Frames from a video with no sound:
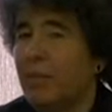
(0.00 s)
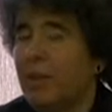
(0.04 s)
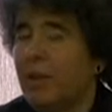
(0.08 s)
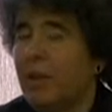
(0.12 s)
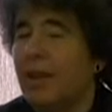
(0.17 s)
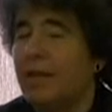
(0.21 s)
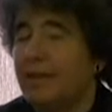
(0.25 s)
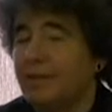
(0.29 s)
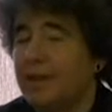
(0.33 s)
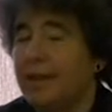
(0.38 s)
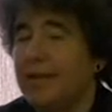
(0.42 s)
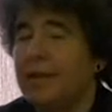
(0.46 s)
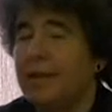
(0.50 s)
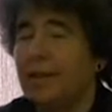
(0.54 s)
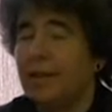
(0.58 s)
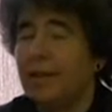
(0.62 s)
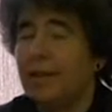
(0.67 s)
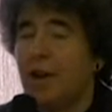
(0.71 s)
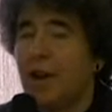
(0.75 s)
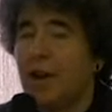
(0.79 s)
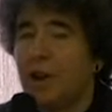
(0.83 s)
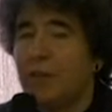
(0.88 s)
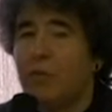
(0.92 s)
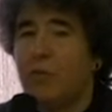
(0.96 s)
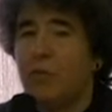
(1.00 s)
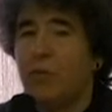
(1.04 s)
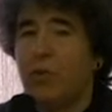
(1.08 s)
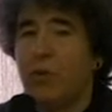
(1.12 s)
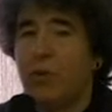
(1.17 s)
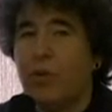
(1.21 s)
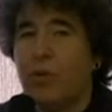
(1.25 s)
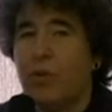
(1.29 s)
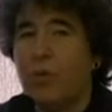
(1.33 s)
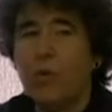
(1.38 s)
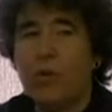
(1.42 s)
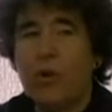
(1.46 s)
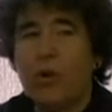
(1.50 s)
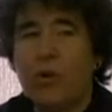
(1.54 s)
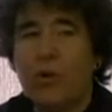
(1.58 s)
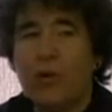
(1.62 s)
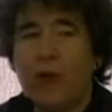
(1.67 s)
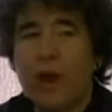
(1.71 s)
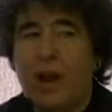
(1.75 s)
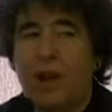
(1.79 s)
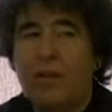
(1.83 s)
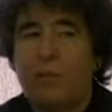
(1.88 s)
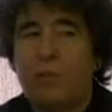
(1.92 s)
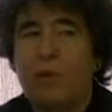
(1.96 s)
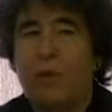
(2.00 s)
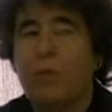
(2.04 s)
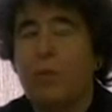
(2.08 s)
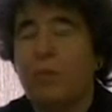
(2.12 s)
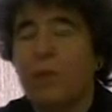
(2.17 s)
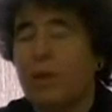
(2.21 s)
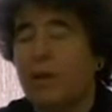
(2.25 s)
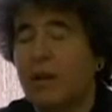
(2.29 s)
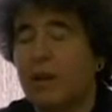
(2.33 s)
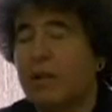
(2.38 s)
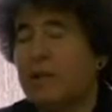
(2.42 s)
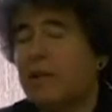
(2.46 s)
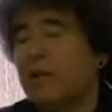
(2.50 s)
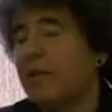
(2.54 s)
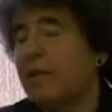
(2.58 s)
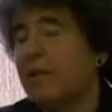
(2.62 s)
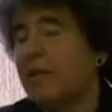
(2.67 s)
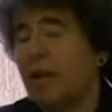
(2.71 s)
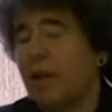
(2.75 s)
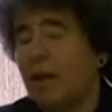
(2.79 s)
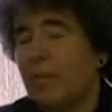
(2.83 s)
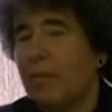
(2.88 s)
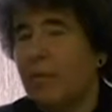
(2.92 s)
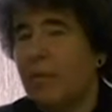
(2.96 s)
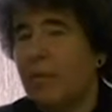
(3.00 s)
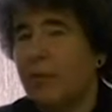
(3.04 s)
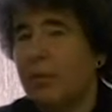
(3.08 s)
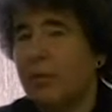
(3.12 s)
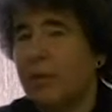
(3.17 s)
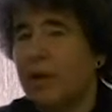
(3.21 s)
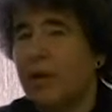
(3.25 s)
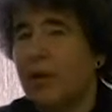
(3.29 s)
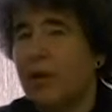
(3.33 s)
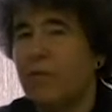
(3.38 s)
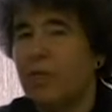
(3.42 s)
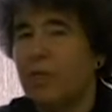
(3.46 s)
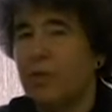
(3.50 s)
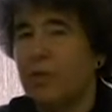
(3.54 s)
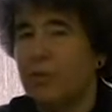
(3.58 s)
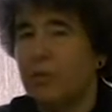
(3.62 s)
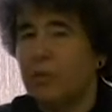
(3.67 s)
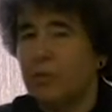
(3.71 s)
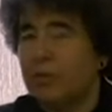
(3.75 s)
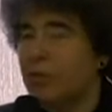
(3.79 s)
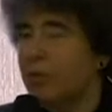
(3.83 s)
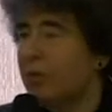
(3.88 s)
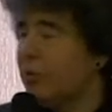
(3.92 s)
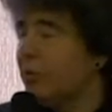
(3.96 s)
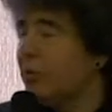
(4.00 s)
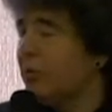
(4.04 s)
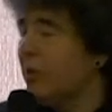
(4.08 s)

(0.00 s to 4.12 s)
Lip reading: exciting time for the program, both because of the establishment of the new school,